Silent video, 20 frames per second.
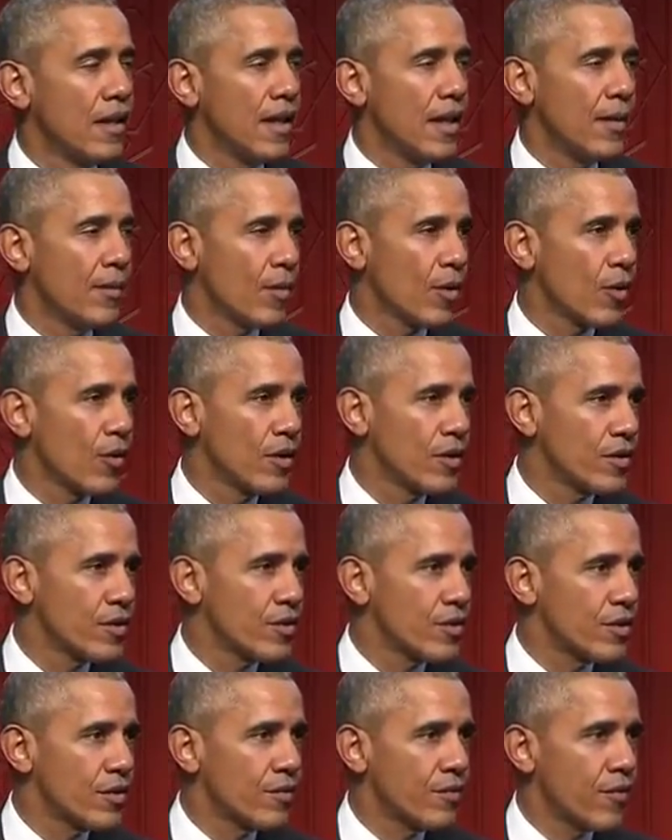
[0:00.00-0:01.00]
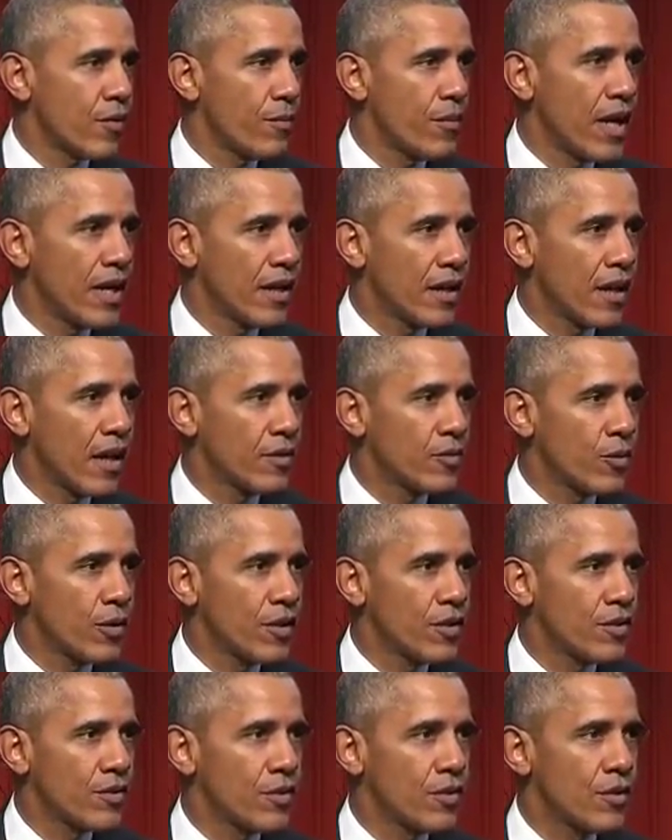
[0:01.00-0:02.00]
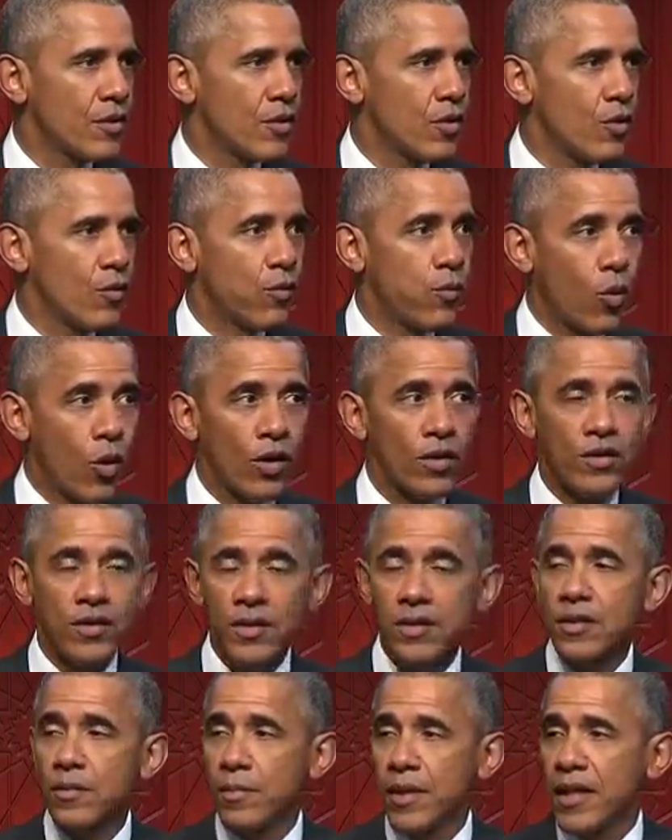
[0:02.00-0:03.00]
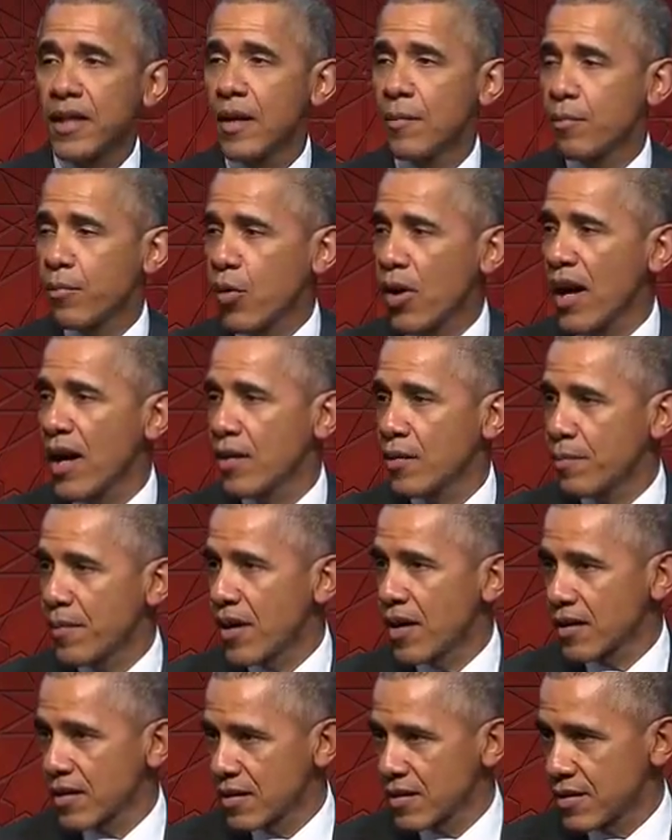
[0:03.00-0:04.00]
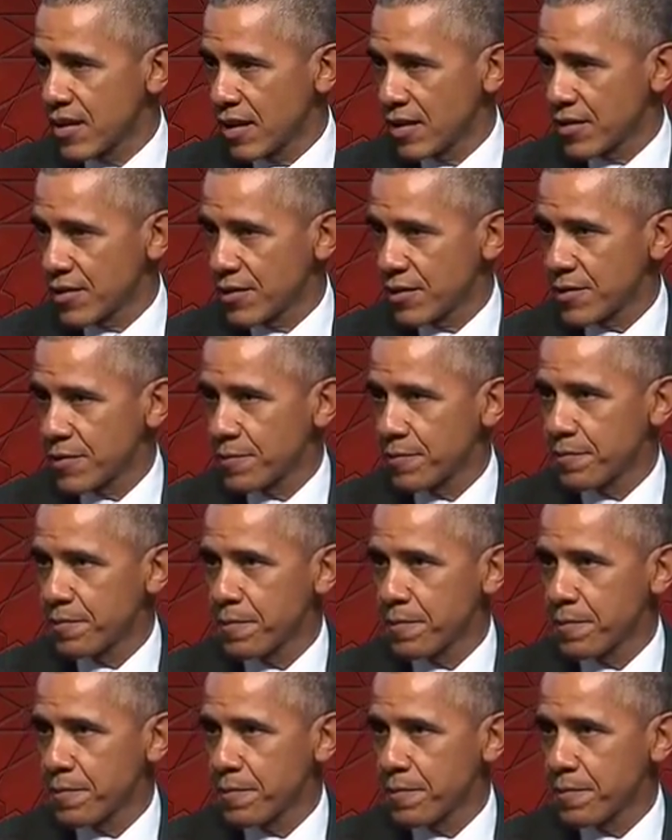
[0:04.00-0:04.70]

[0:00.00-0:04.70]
immigrants from many countries who've worked to become proud American citizens.